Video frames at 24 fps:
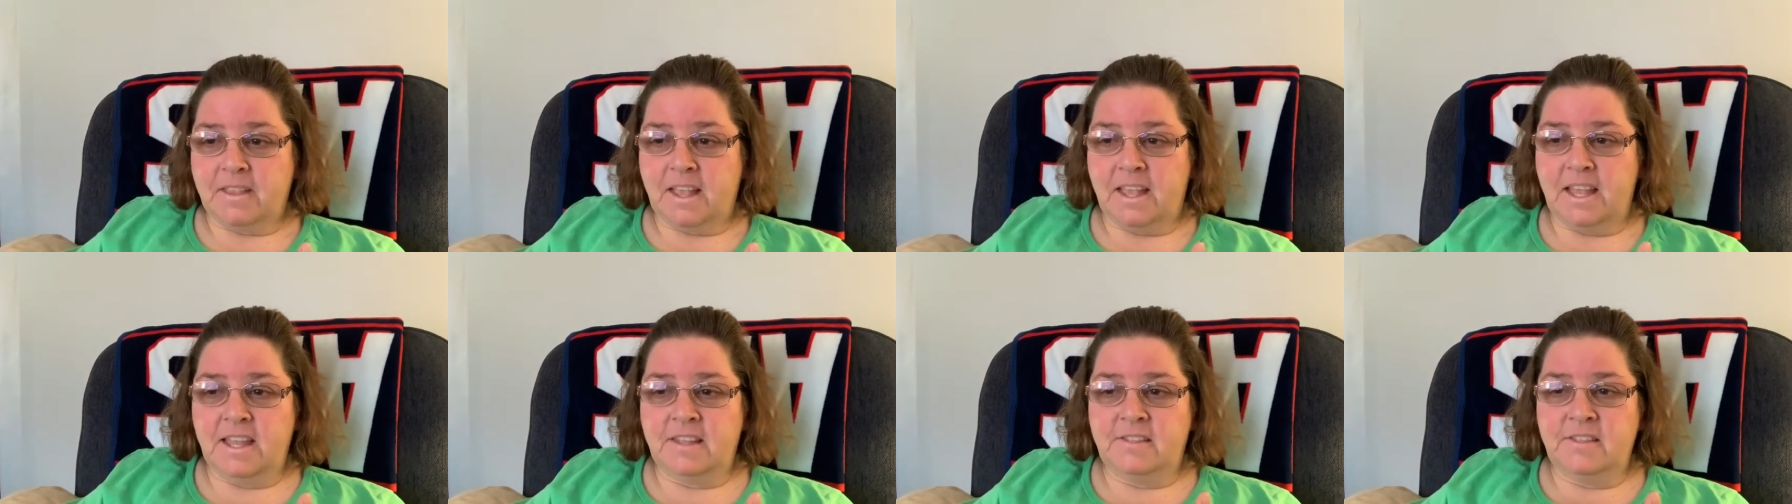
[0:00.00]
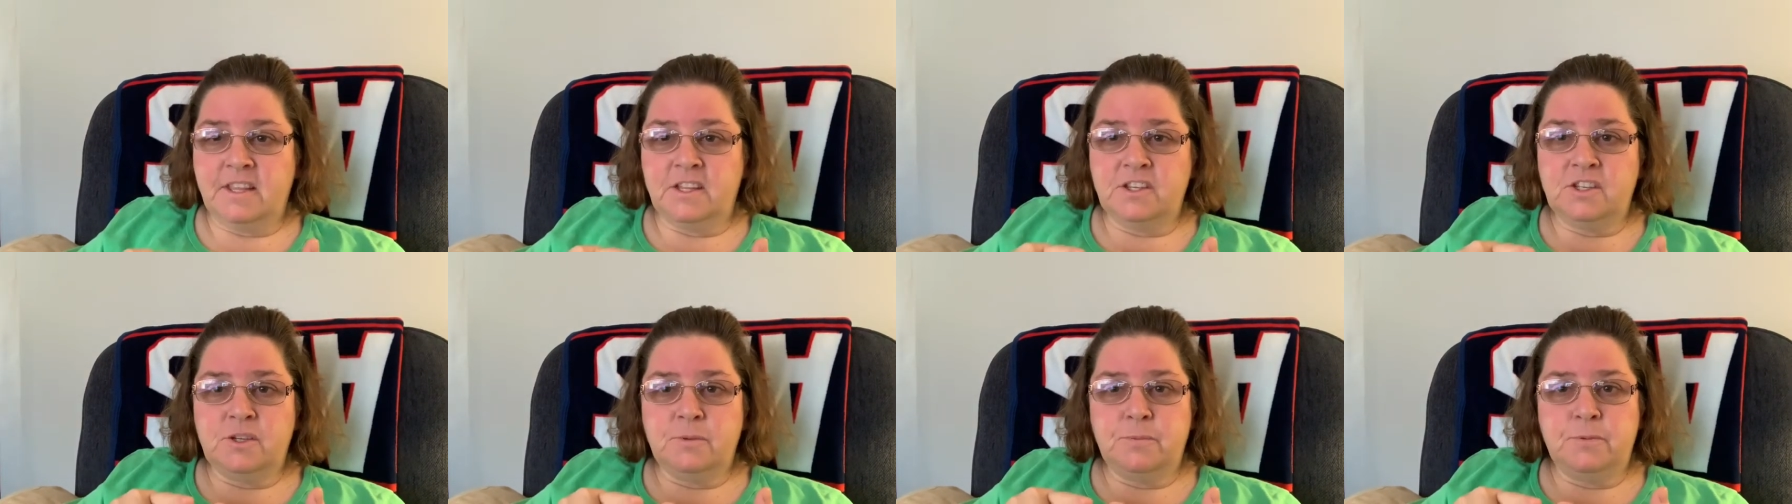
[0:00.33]
and
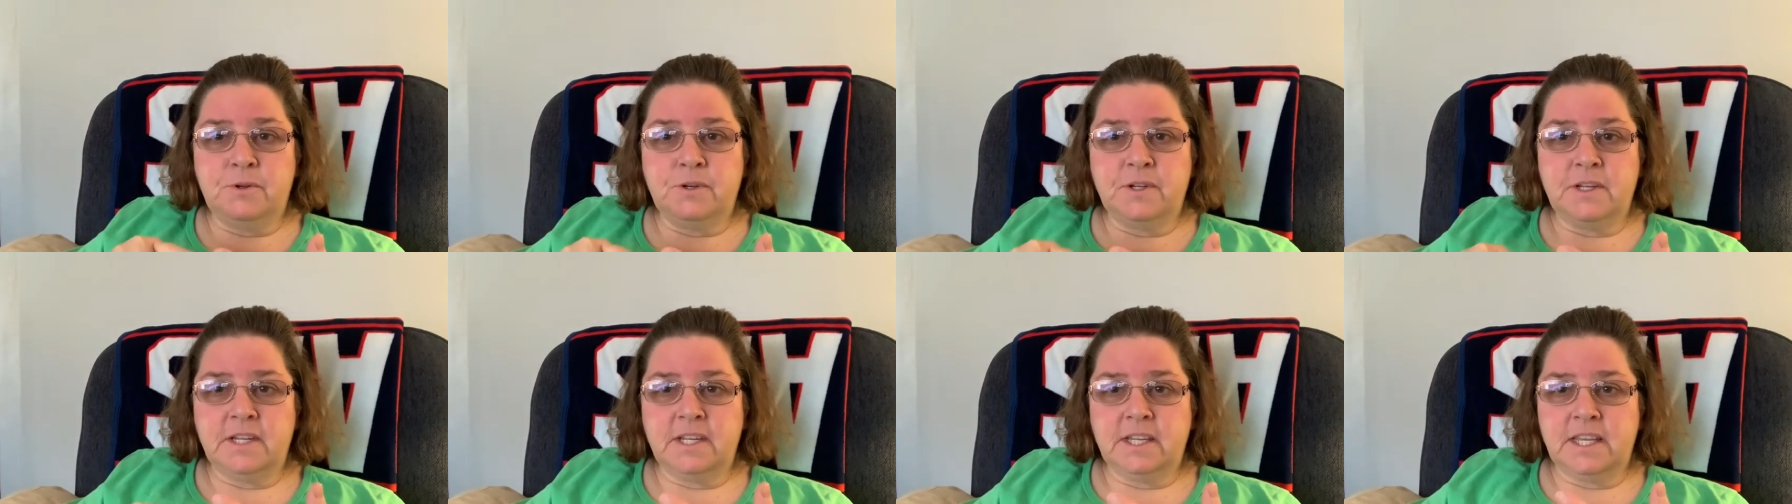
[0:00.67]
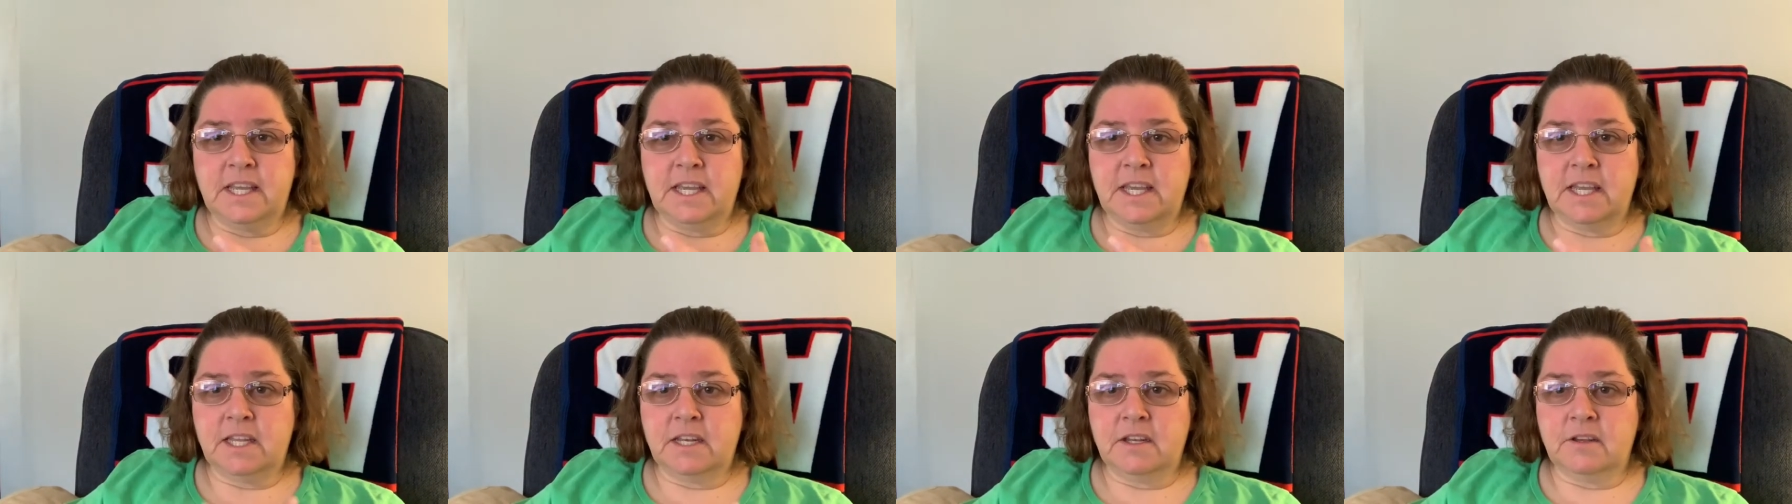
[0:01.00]
then she put in a
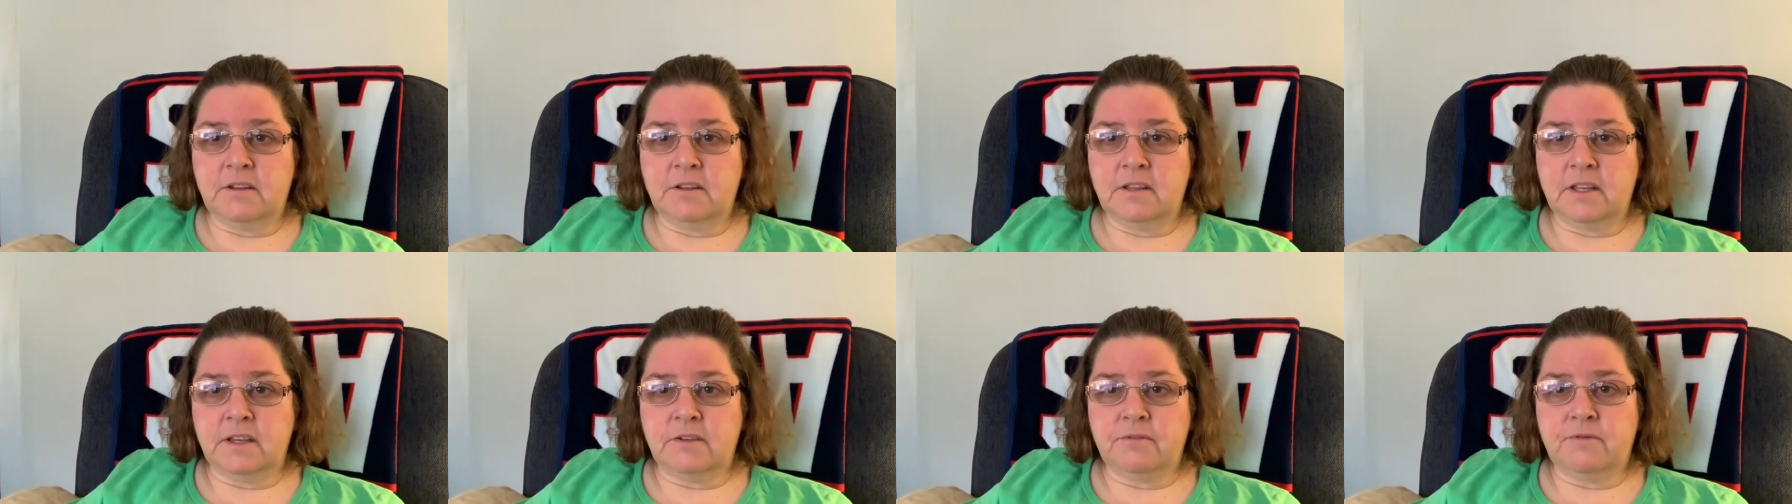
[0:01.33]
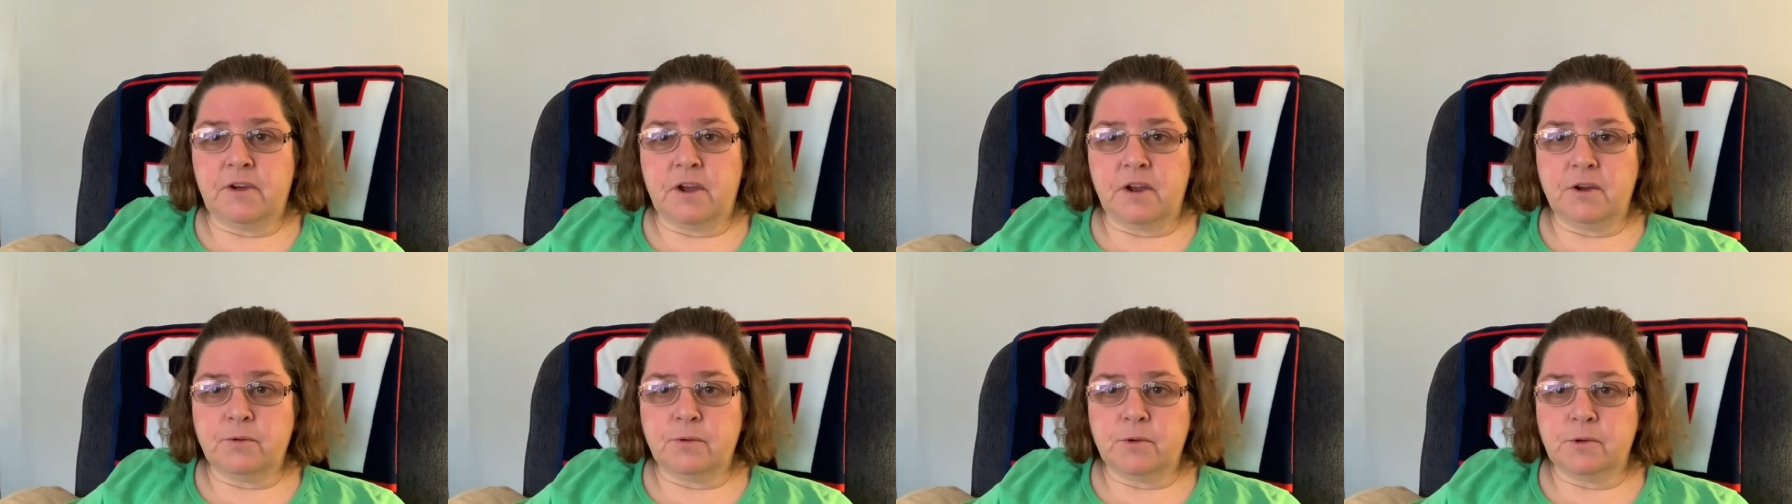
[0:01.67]
can of like
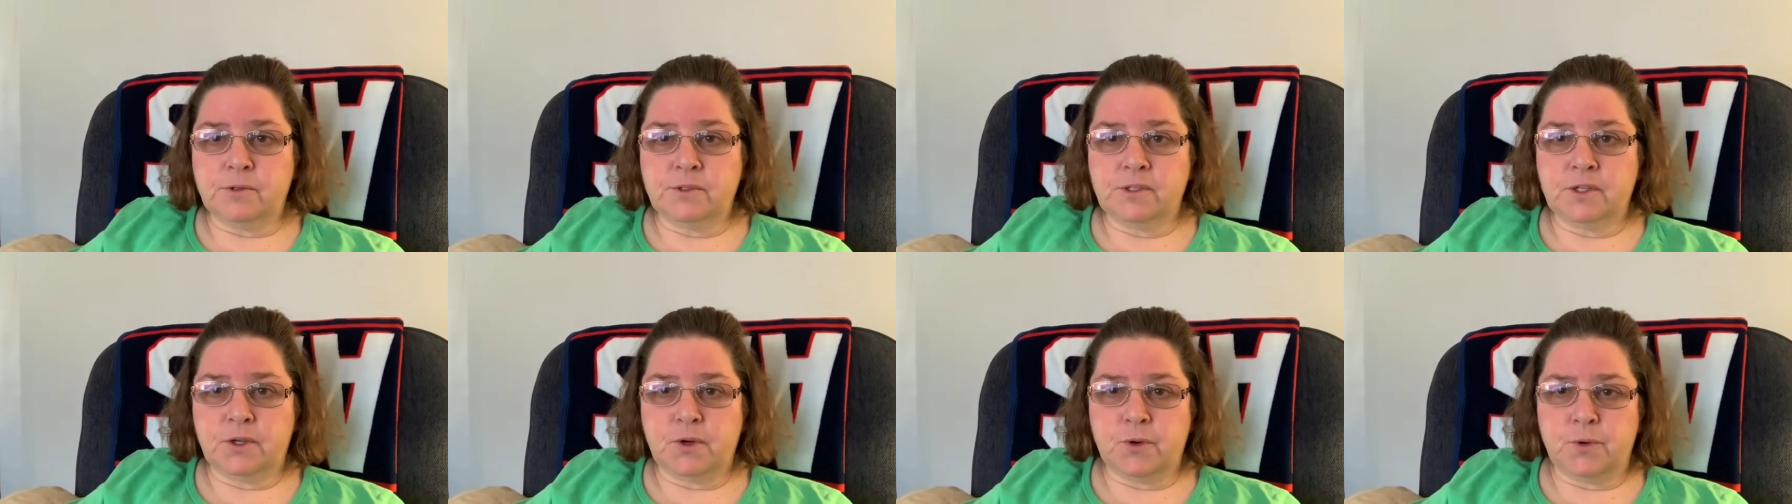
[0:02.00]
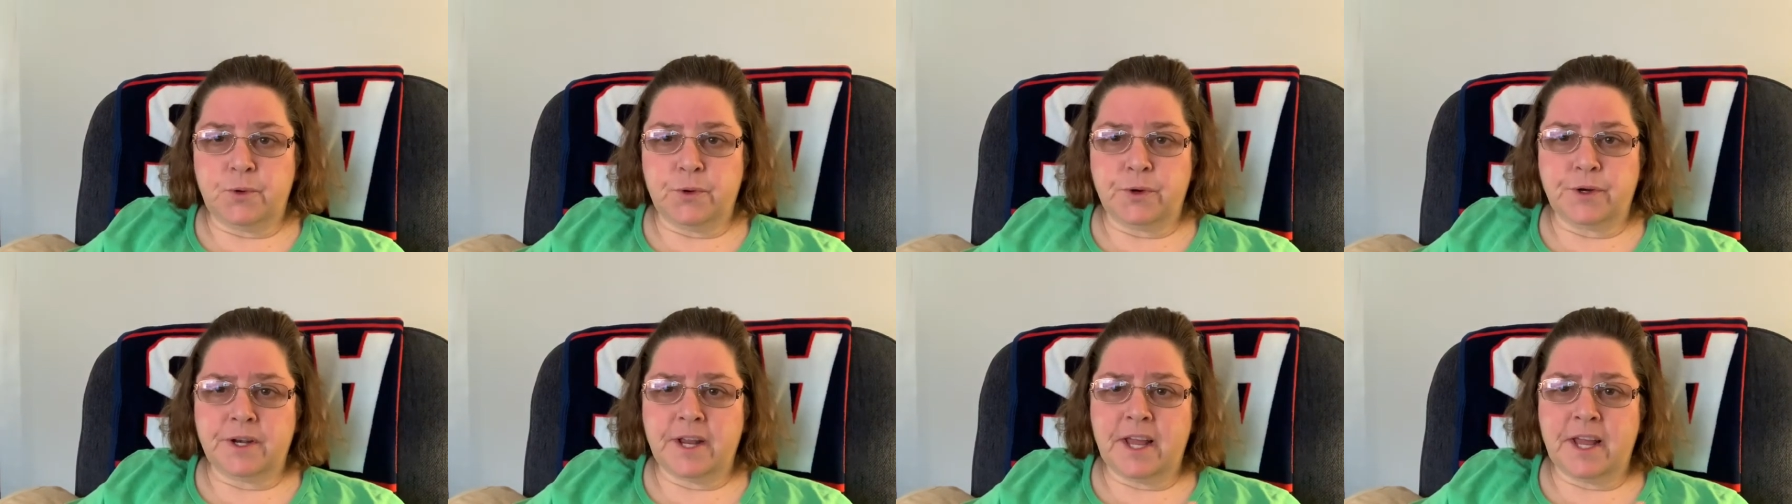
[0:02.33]
fire roasted corn.